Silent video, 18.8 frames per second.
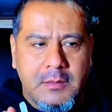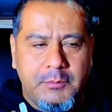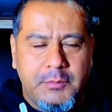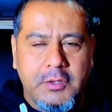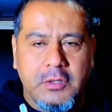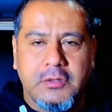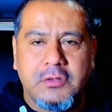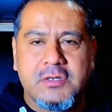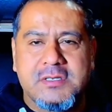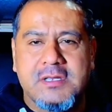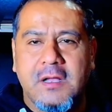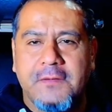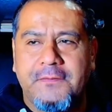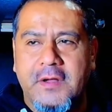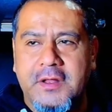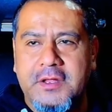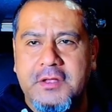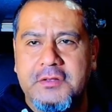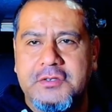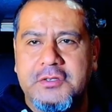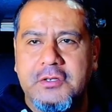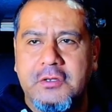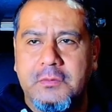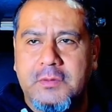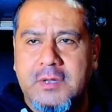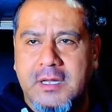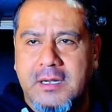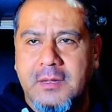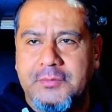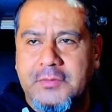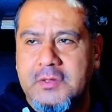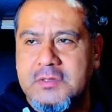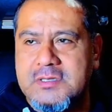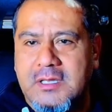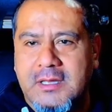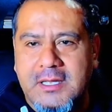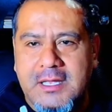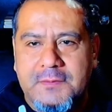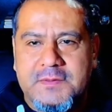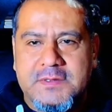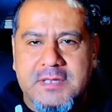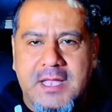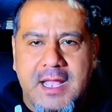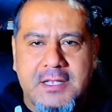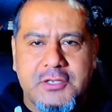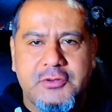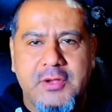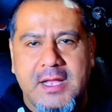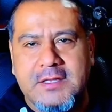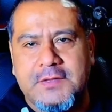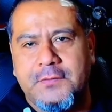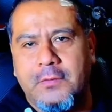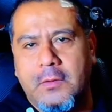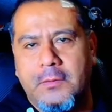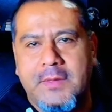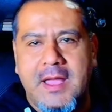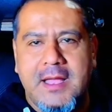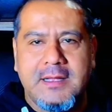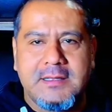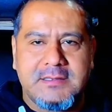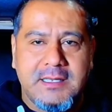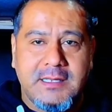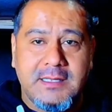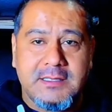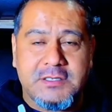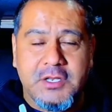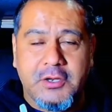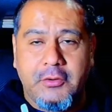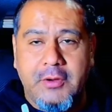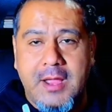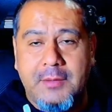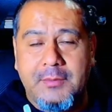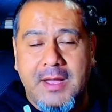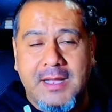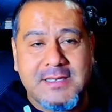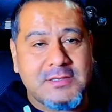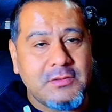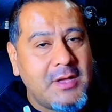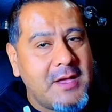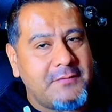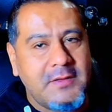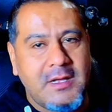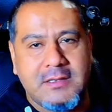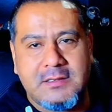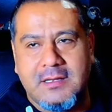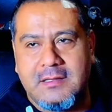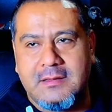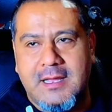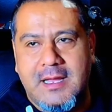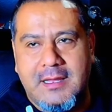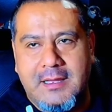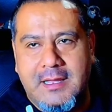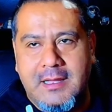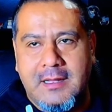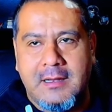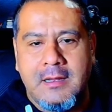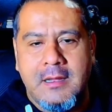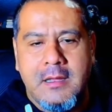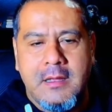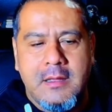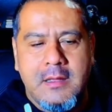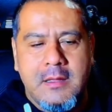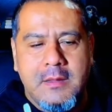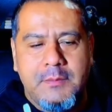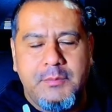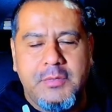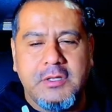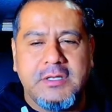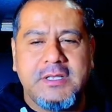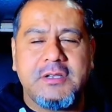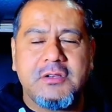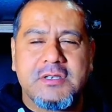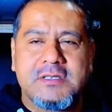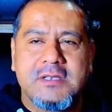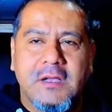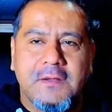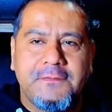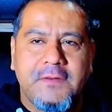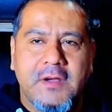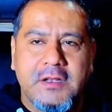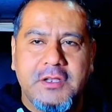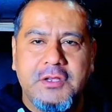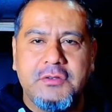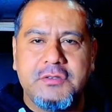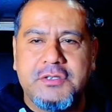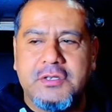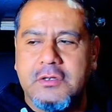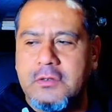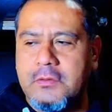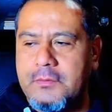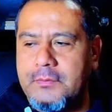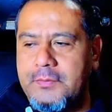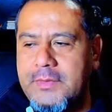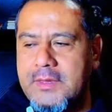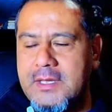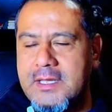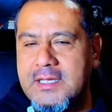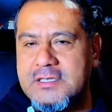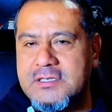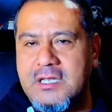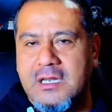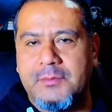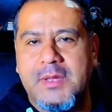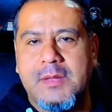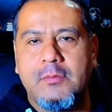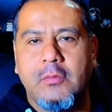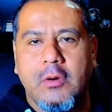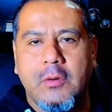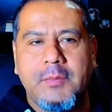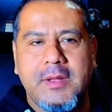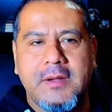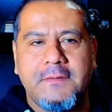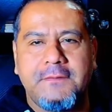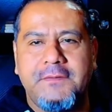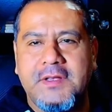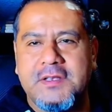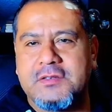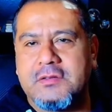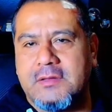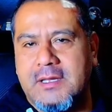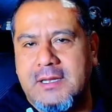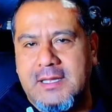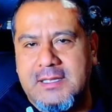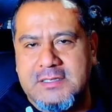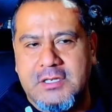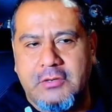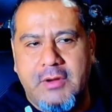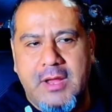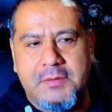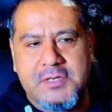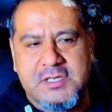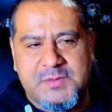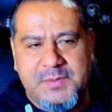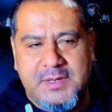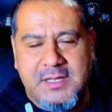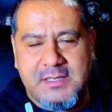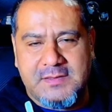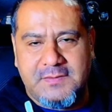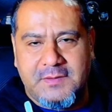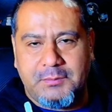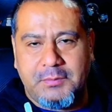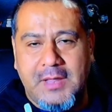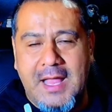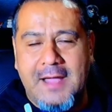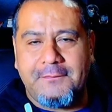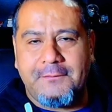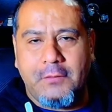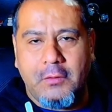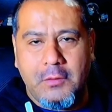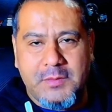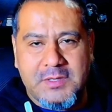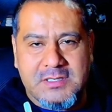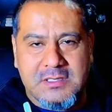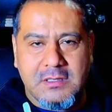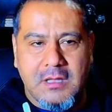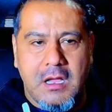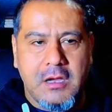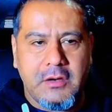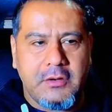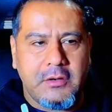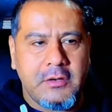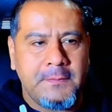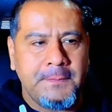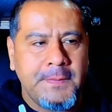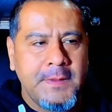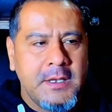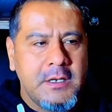Build yourself on YouTube, cut up those clips, and transform that into Instagram. I still have not done that yet. Building yourself on YouTube is going to be more beneficial than Instagram just because of the platform. It's longer.